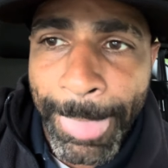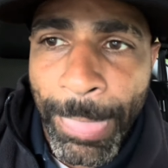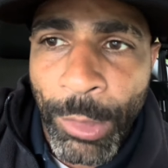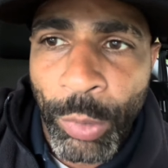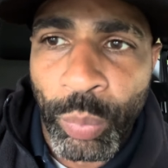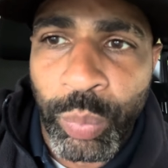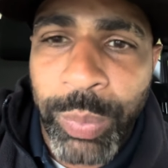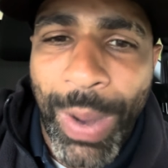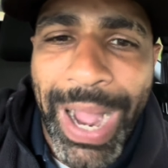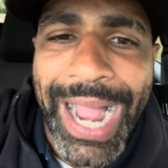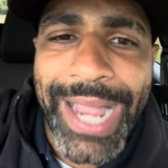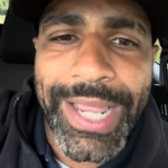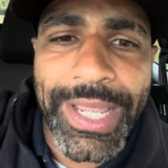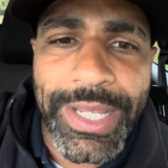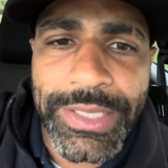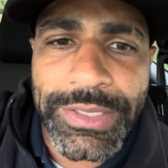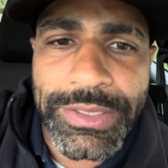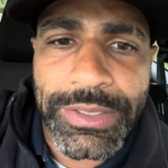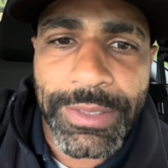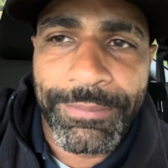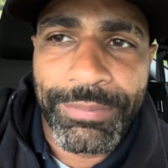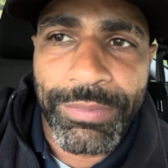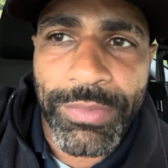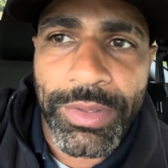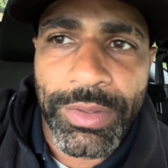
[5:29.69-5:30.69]
Why is,
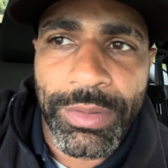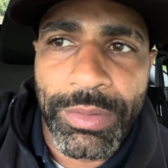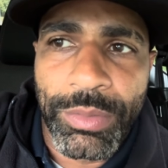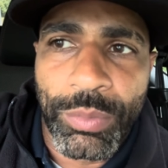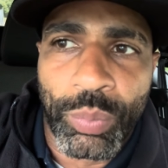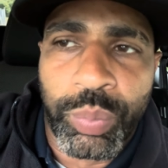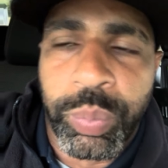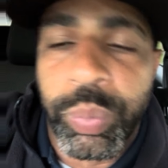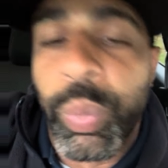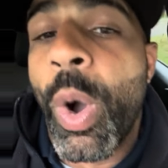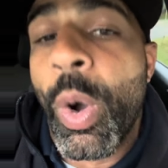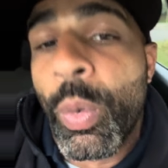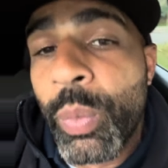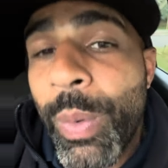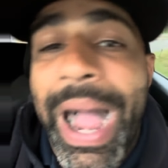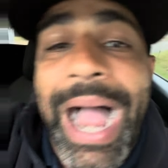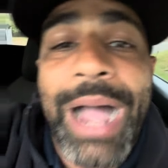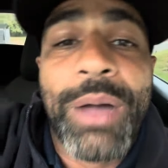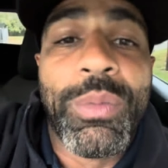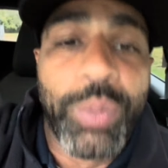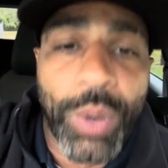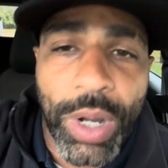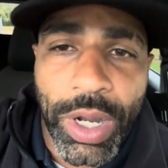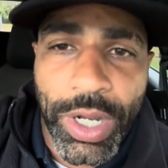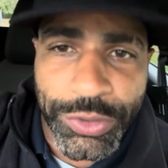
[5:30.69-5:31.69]
well, why
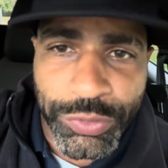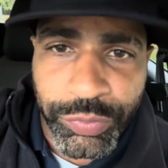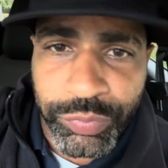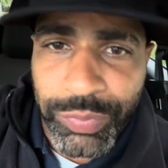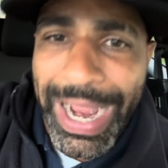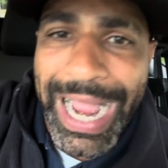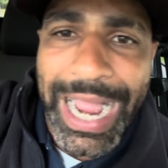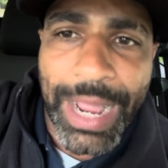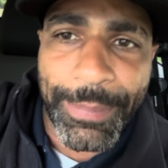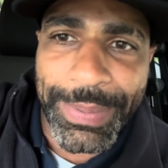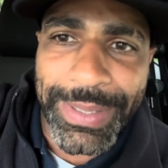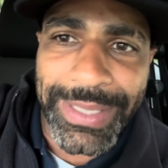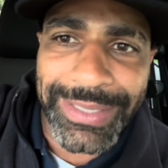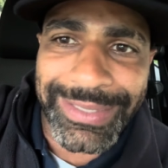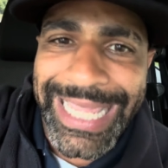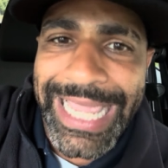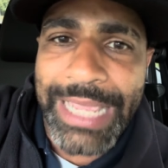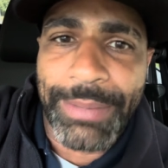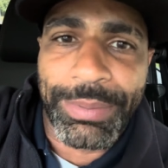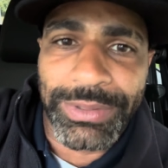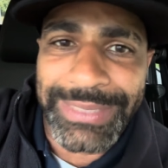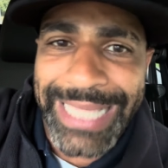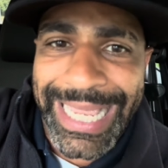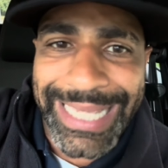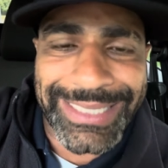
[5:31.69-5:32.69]
was Robin
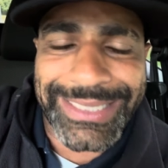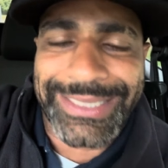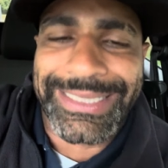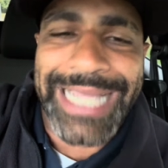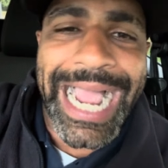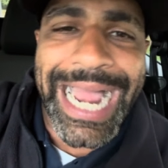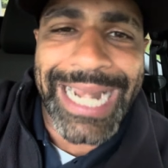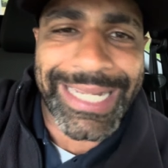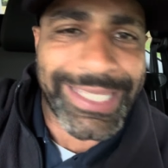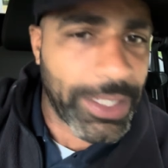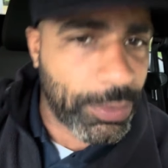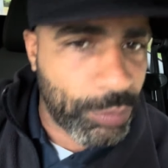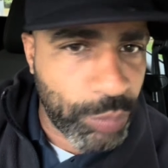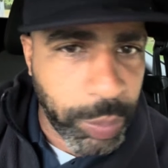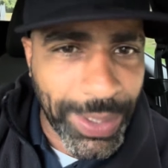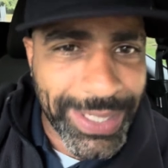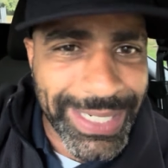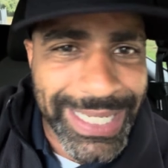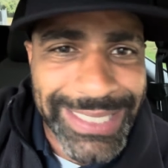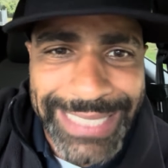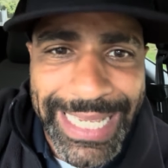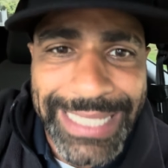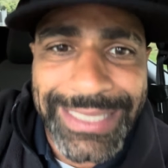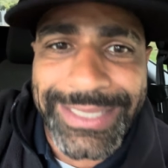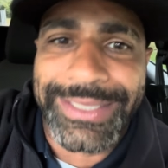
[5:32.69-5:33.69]
labeled a sidekick? What
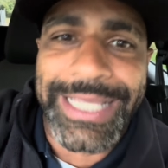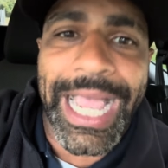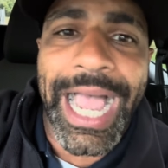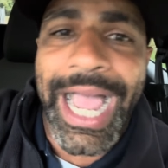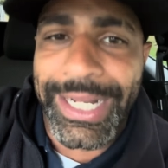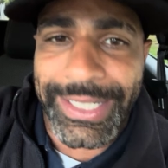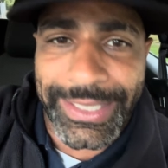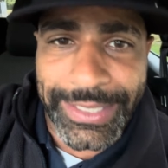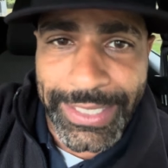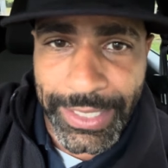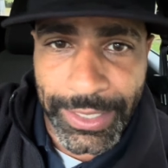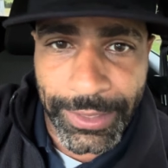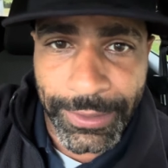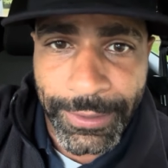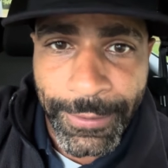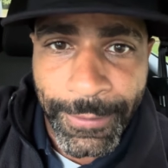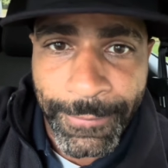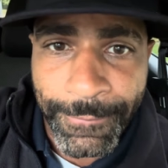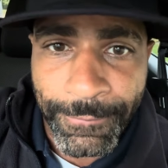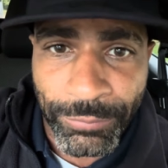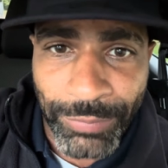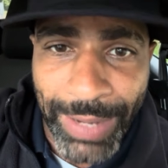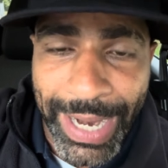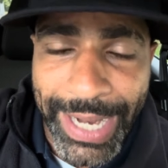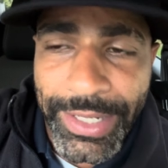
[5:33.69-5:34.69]
is a sidekick,
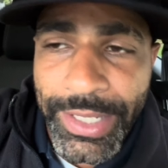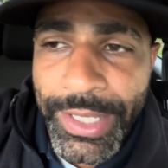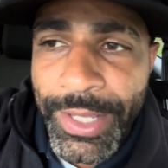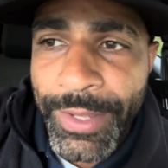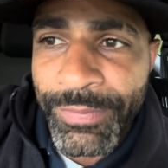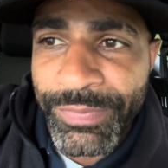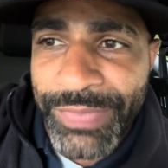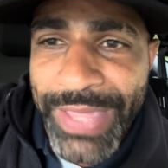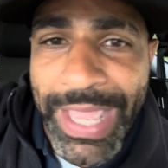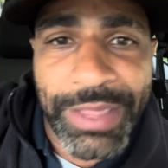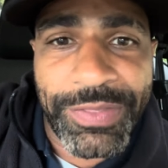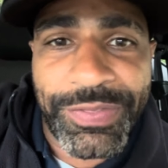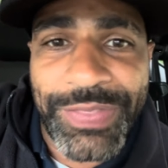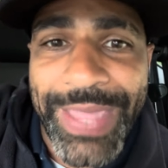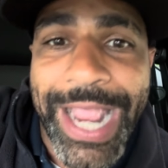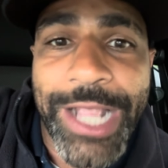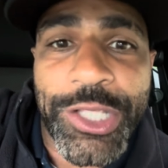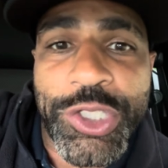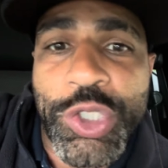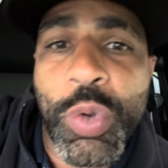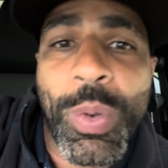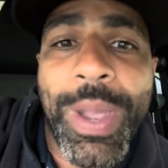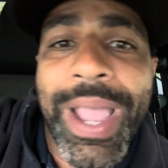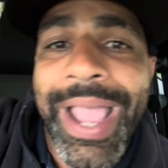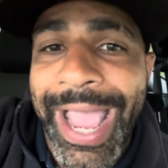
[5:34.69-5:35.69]
right? They're there
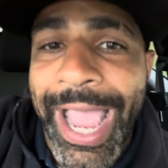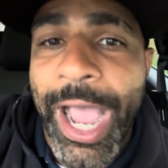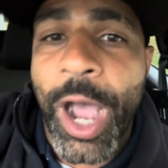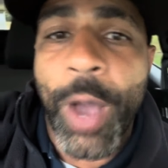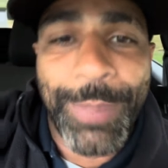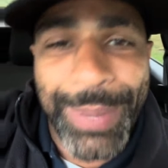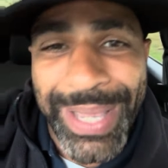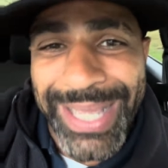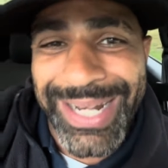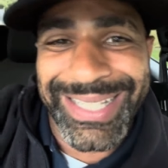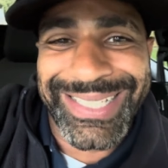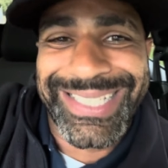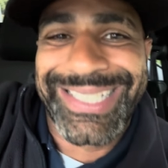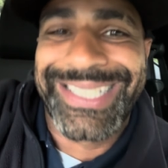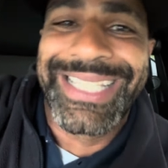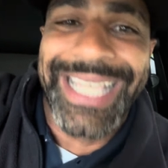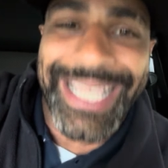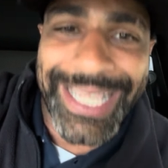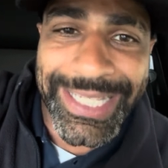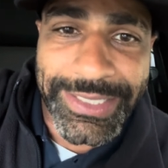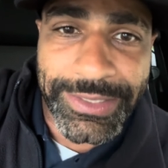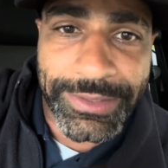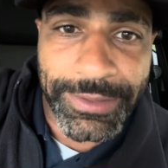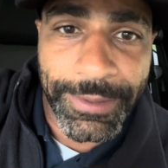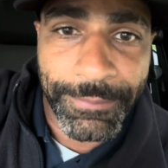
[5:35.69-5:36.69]
to help and
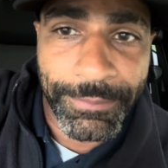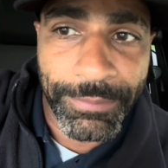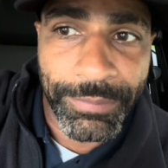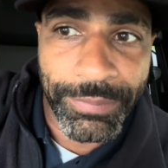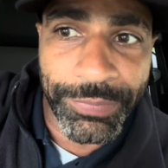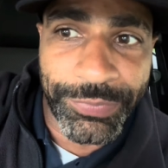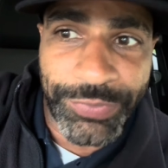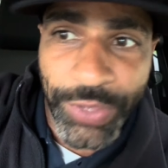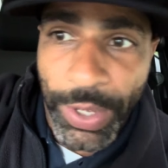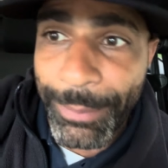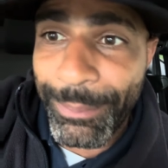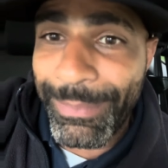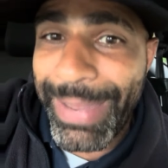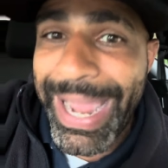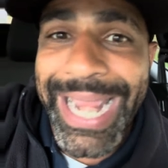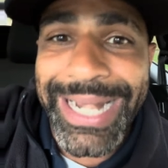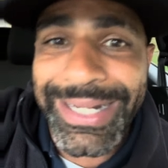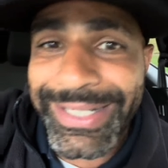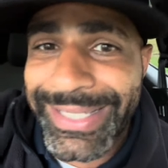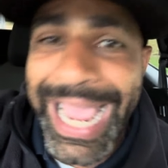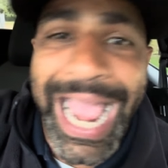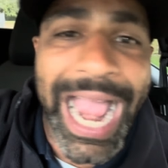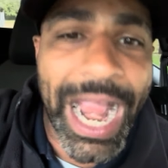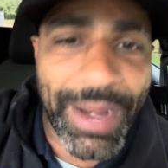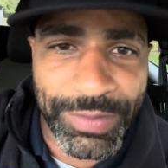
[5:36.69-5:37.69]
assist the main
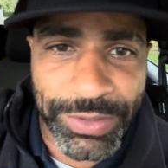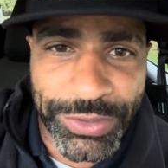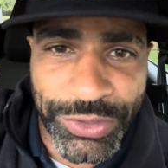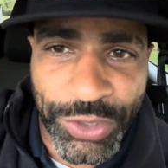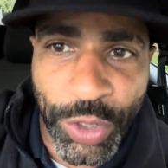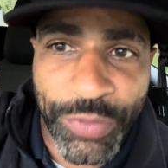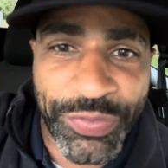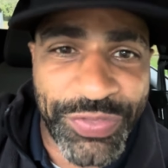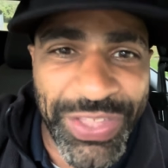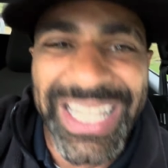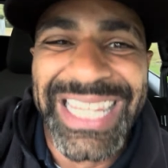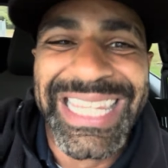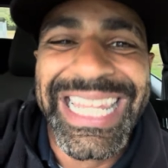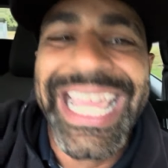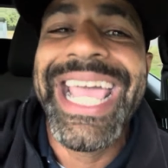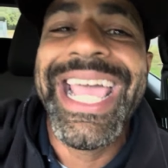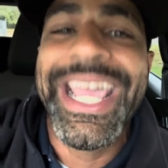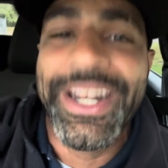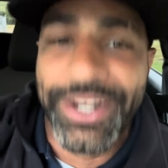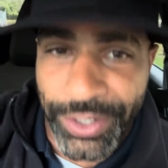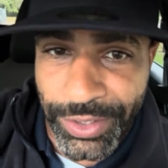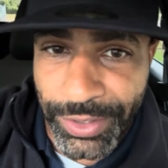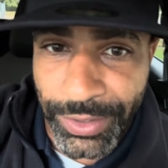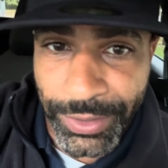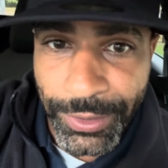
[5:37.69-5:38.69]
character, the
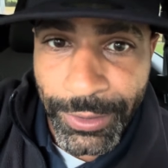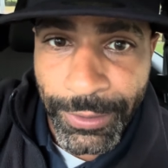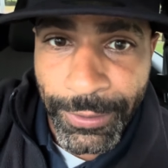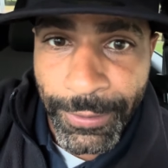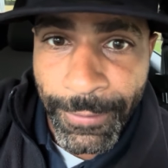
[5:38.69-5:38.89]
leader.